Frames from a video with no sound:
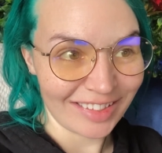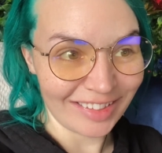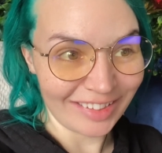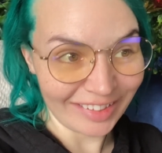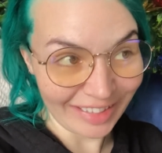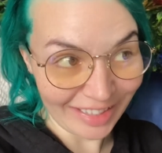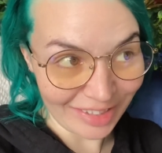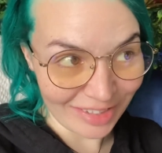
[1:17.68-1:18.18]

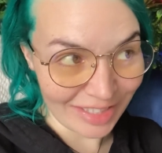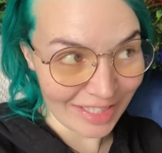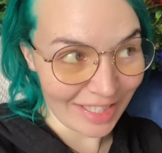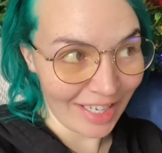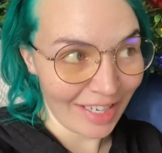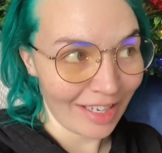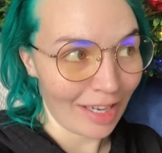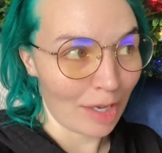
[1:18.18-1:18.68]
later
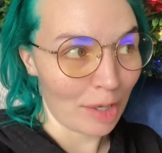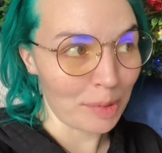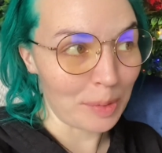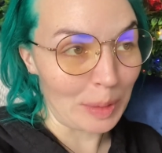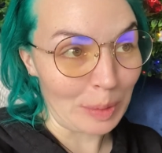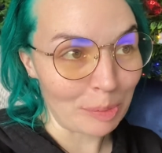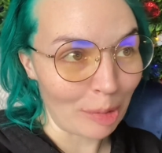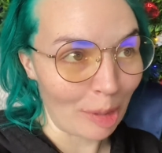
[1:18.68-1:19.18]
today, I
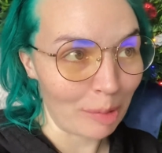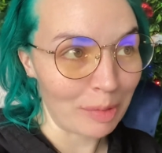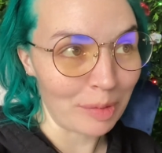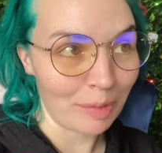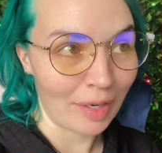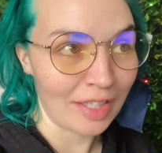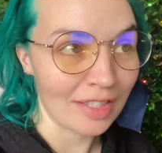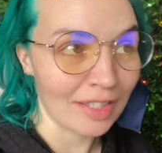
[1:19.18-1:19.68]
will probably
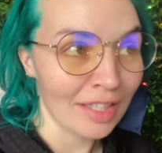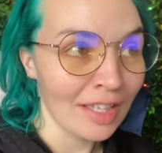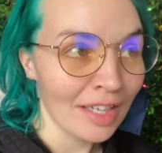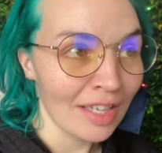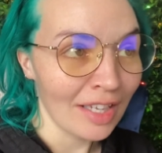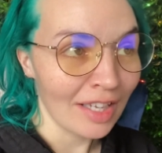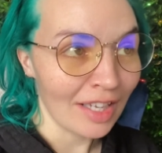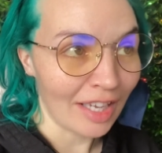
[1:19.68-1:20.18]
write
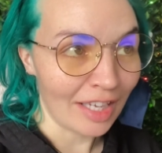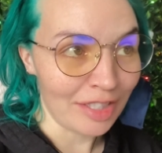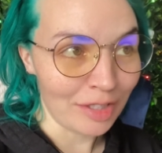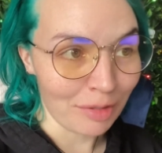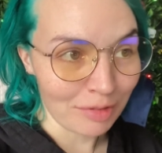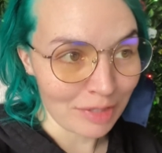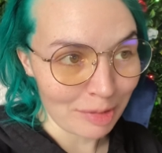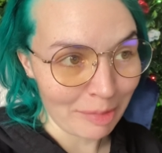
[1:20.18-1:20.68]
a
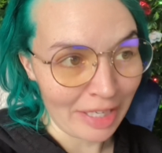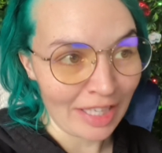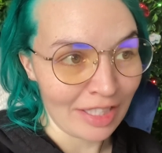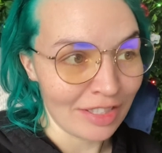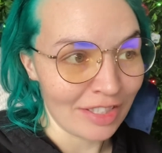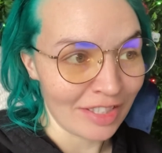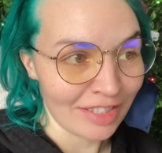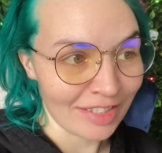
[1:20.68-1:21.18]
note to my
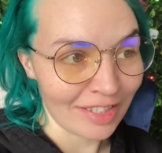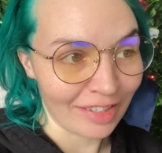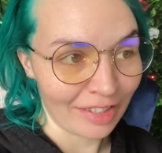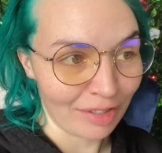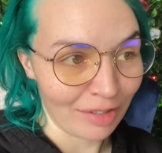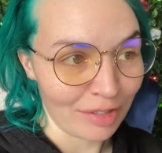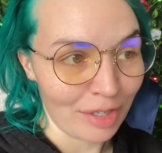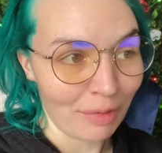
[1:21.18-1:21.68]
agent to
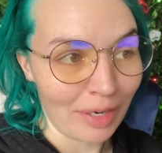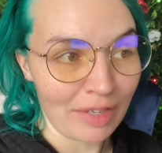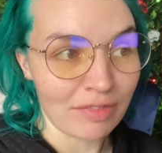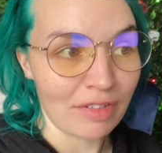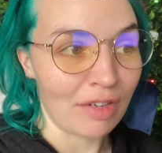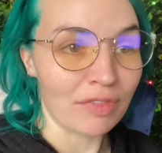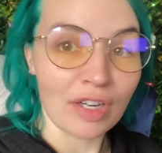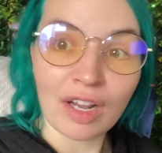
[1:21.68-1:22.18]
let her know I have
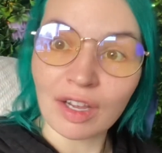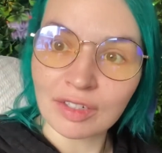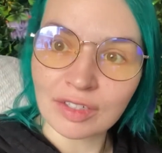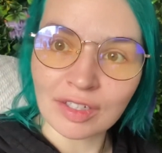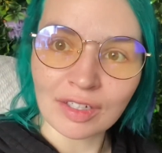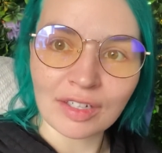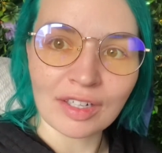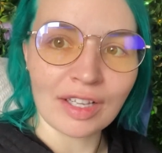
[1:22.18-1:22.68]
not
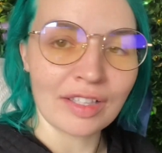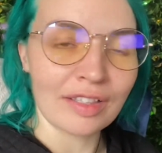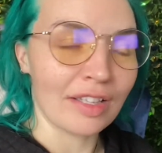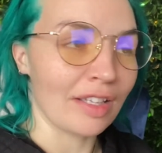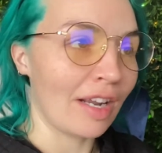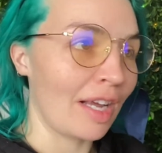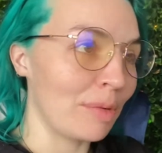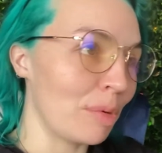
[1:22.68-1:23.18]
forgotten her and
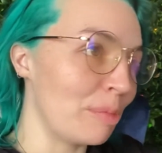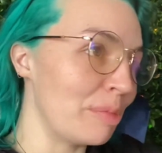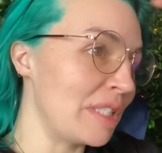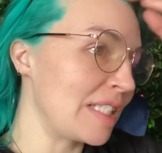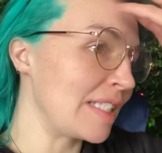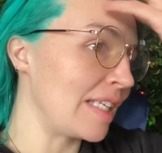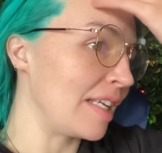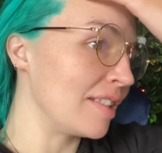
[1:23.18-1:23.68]
that I will be
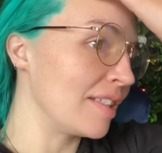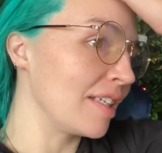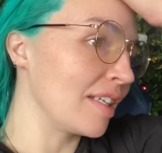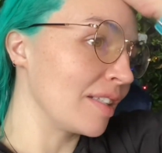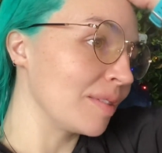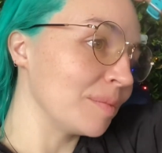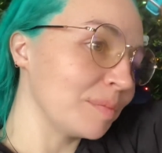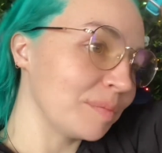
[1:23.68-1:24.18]

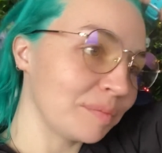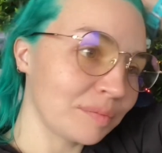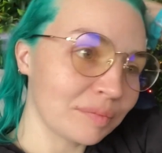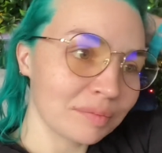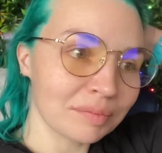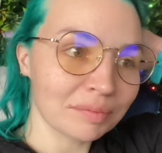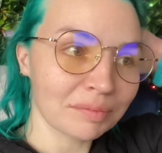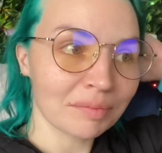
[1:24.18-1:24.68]
sending
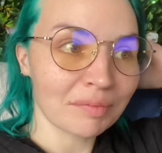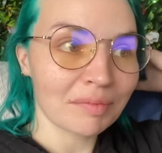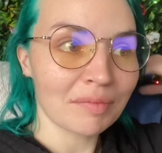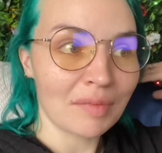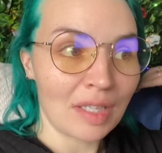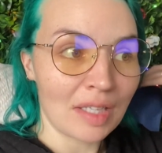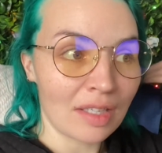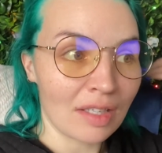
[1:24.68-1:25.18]

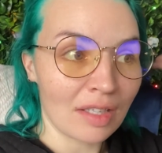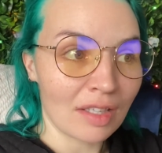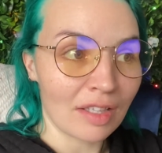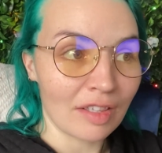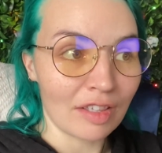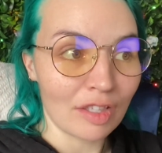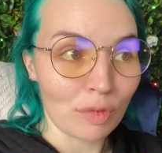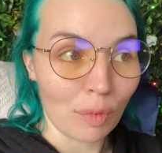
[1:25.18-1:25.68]

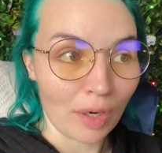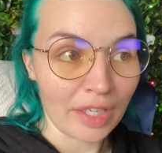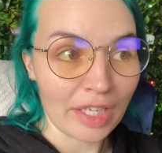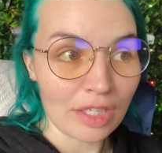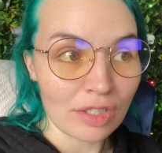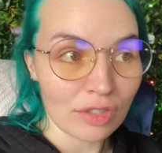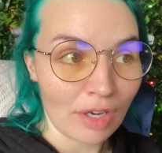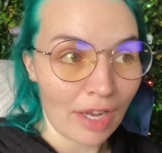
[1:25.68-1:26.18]
the
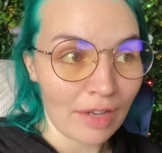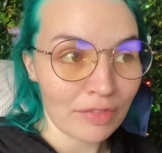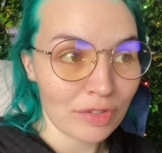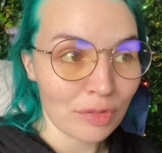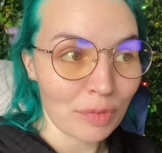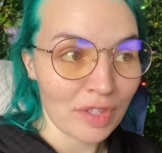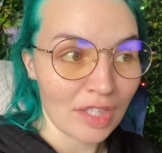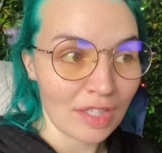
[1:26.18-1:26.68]
working
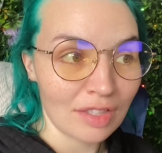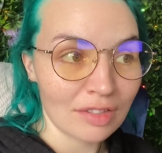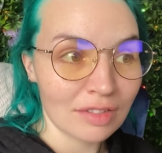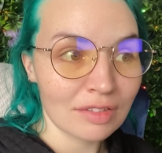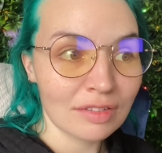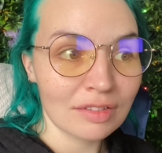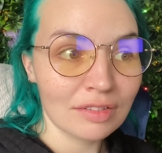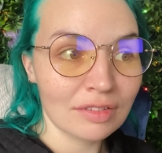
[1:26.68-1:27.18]
draft
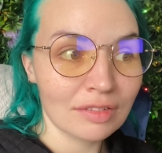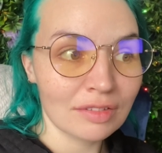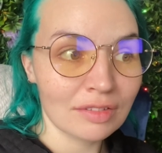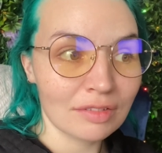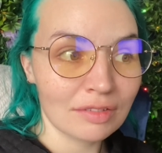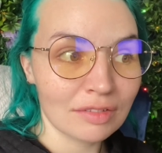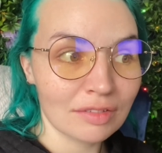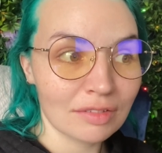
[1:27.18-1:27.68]

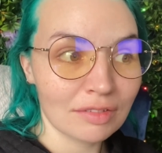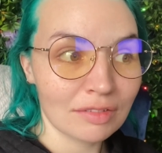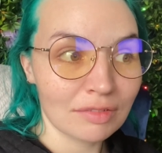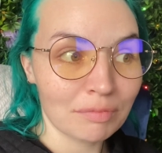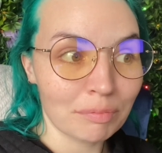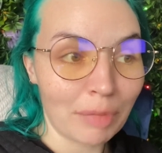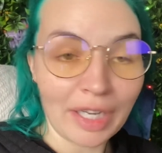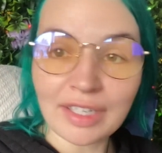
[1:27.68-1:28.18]
within
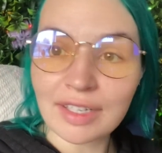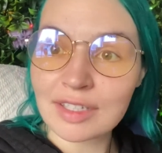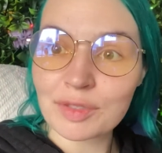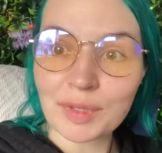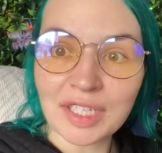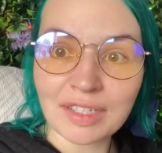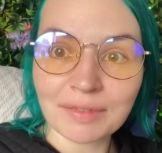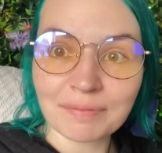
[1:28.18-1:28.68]
by
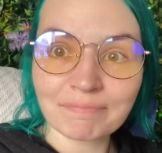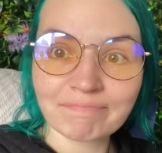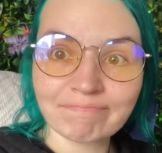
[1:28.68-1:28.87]
next week